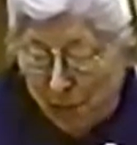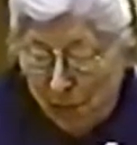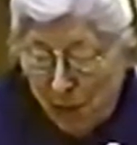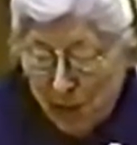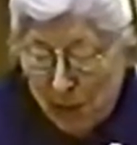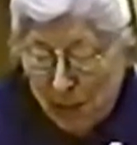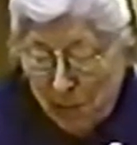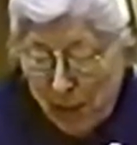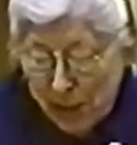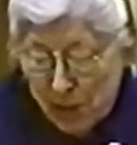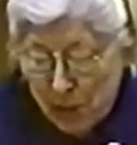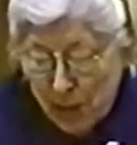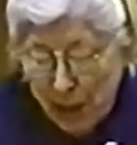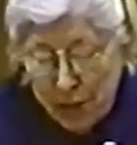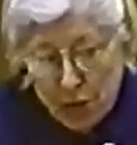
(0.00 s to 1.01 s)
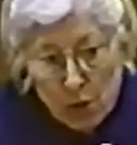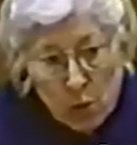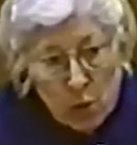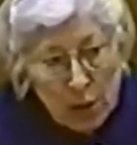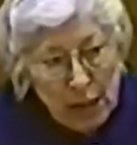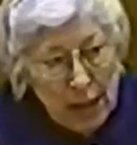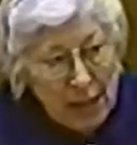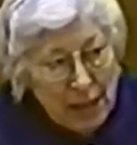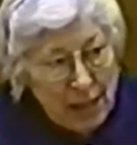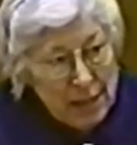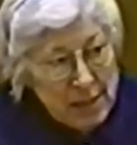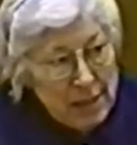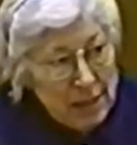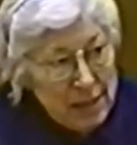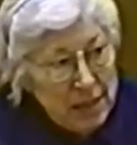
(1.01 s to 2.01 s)
The first semester, I took one
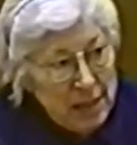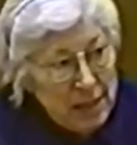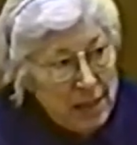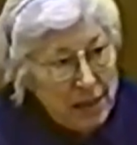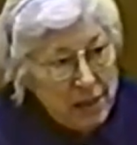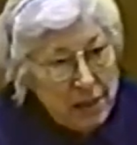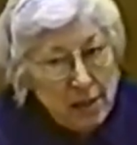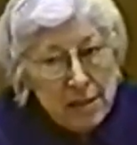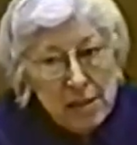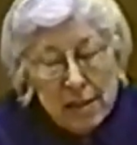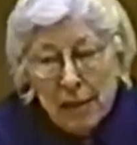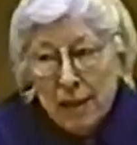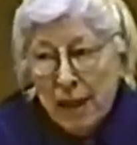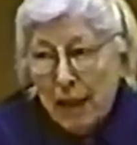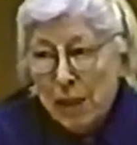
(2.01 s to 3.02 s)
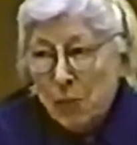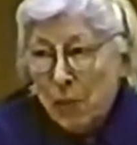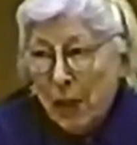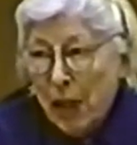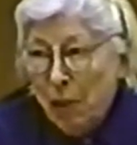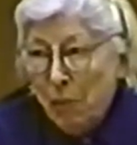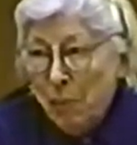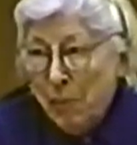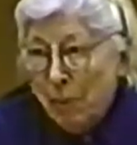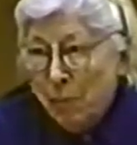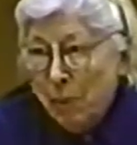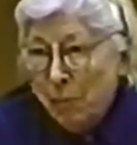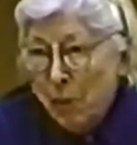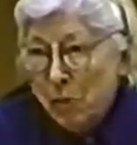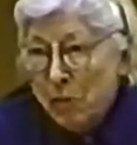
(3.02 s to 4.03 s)
class in legal ethics, and that's what I
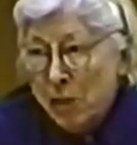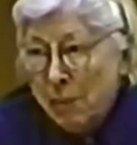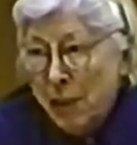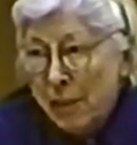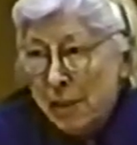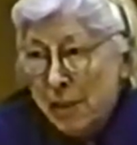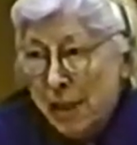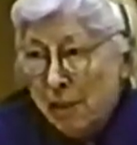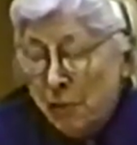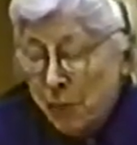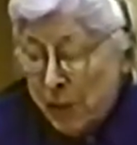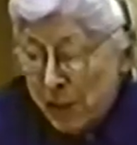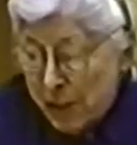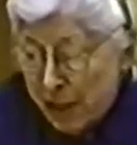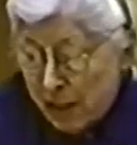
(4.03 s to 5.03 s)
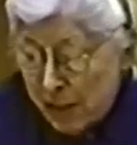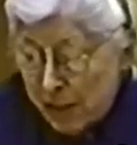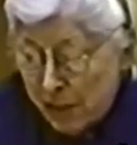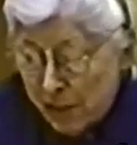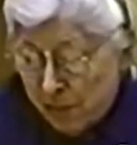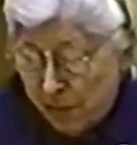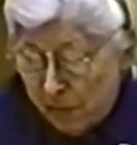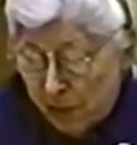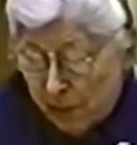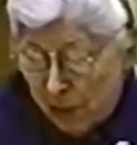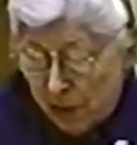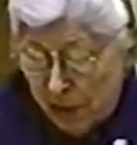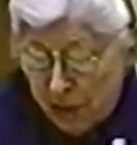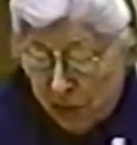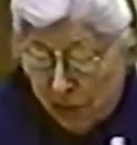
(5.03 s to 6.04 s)
remember most about Southwest Texas
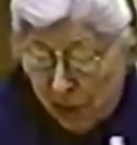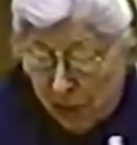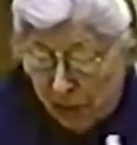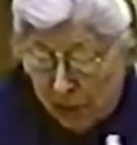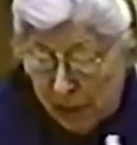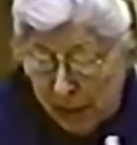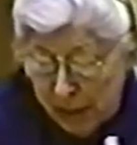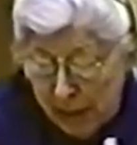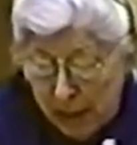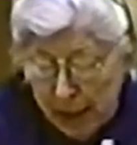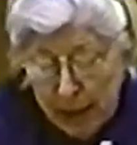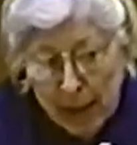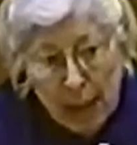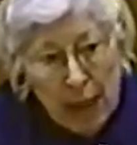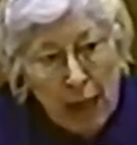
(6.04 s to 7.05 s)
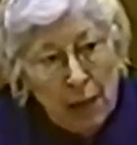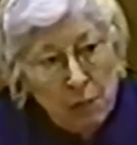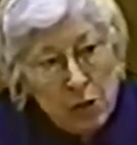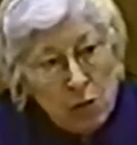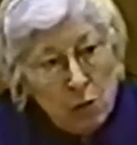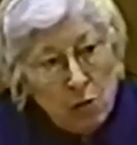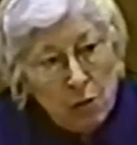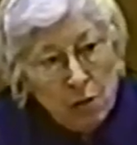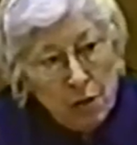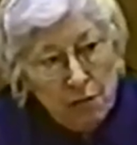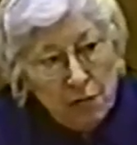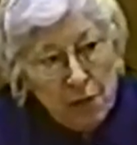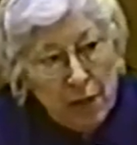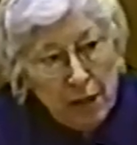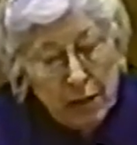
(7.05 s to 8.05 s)
College of Law. I was
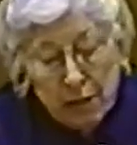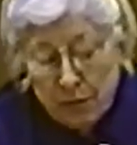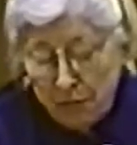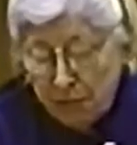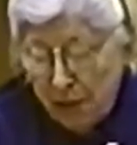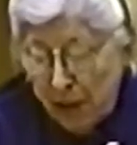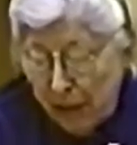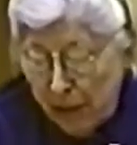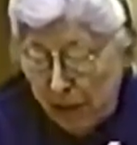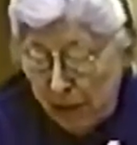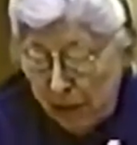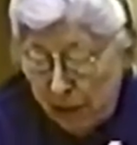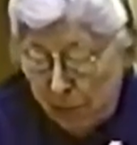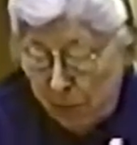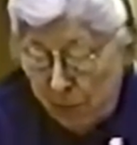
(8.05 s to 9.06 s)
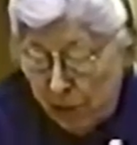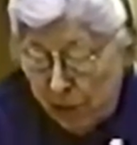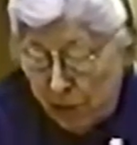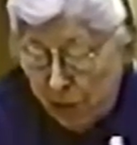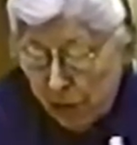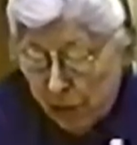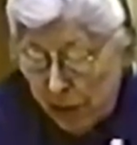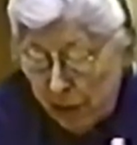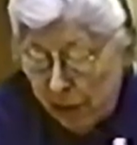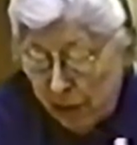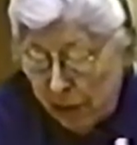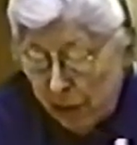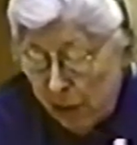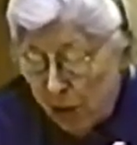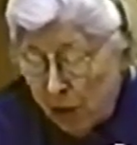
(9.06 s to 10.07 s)
horrified to find that the, the
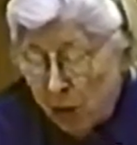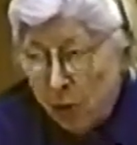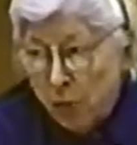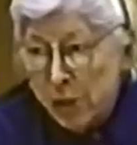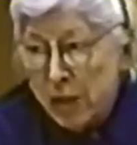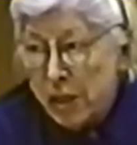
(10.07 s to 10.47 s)
attorney who